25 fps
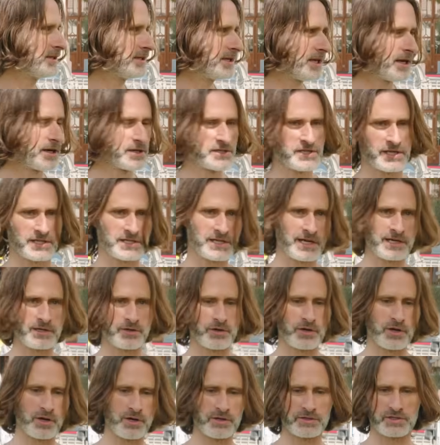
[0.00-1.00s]
You know, a
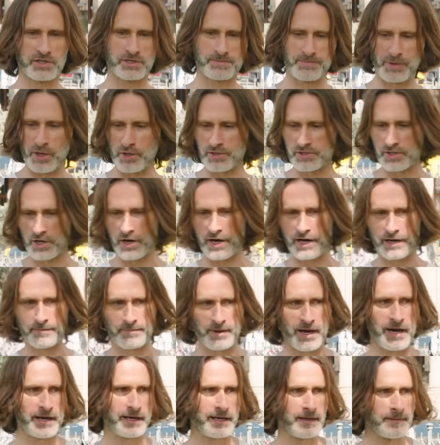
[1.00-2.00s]
16-year-old girl just blows a guy at a
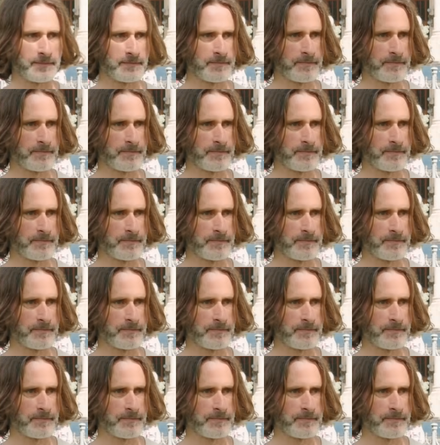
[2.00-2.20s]
party,